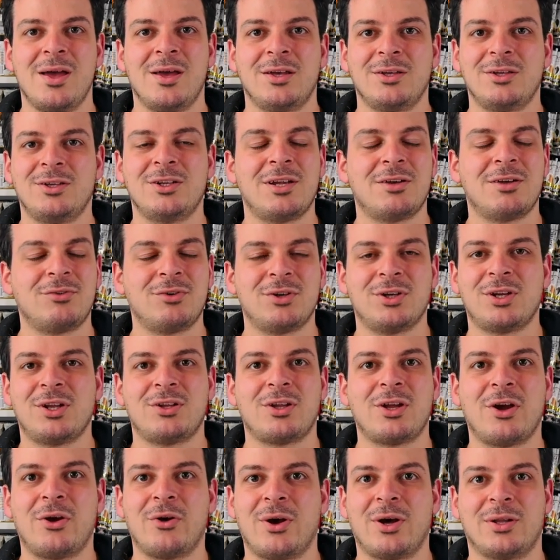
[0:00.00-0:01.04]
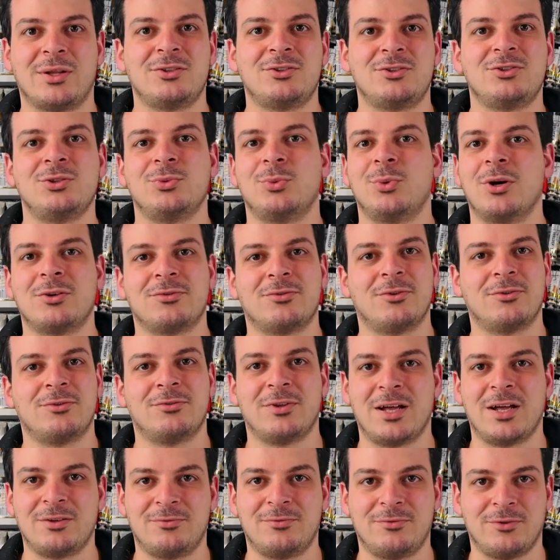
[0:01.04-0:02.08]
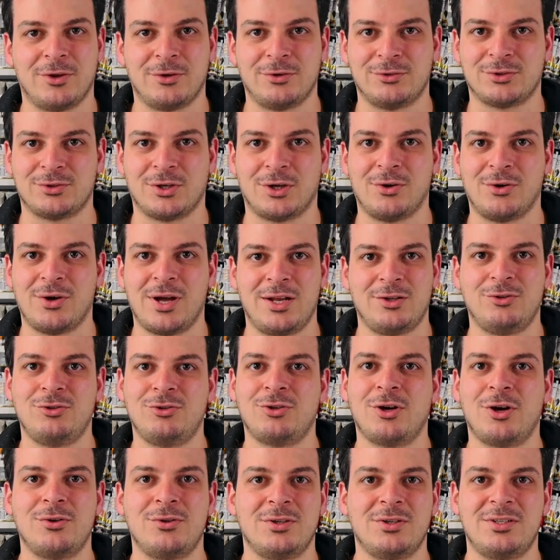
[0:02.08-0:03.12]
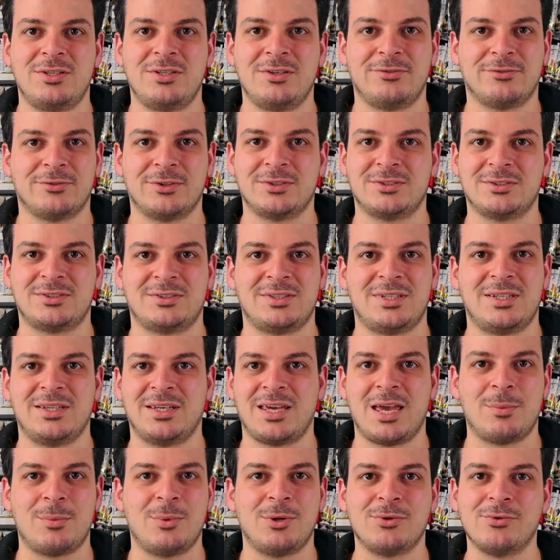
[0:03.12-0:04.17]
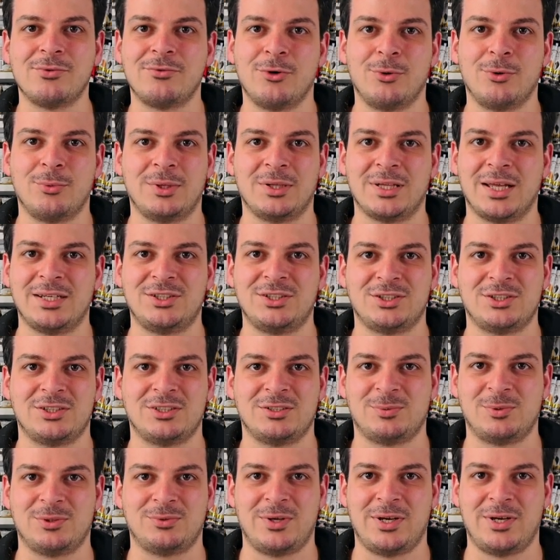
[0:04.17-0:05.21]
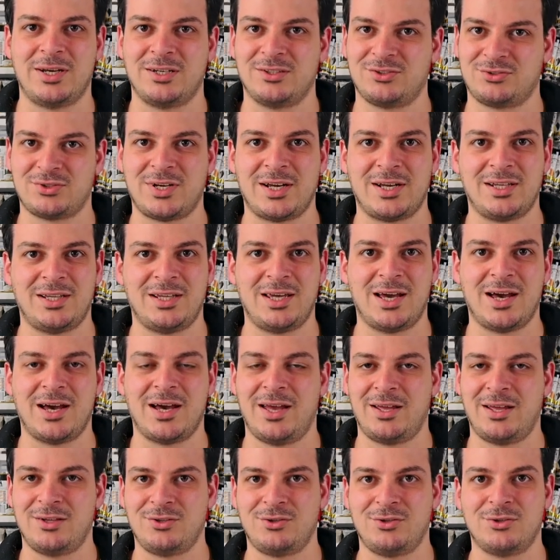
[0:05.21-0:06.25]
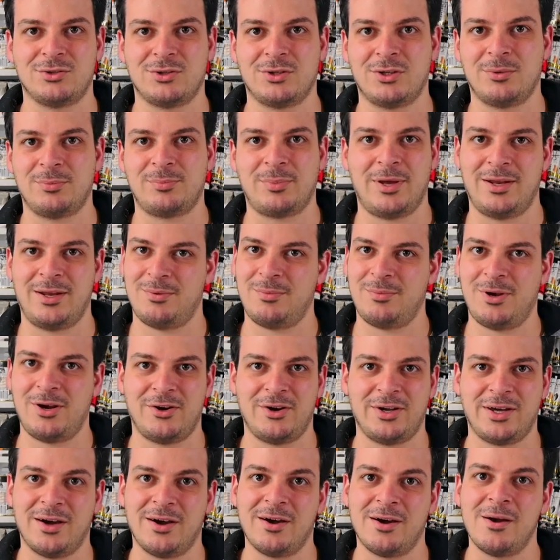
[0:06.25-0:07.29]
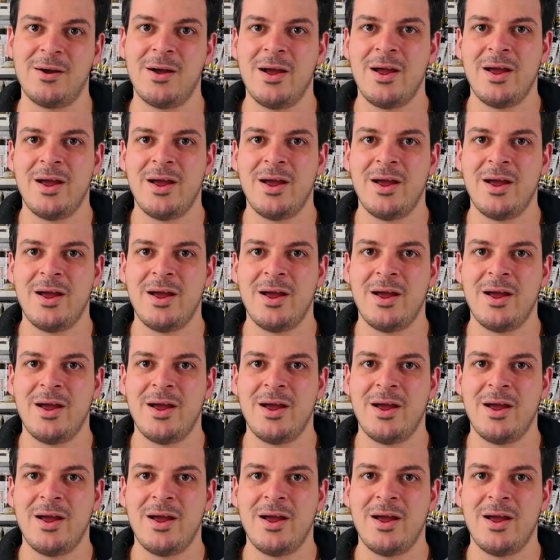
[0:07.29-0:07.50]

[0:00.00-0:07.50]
You're never going to know unless you work for Flood Flow Floetrol and you know the difference in the chemical formulations between Australia and Europe and America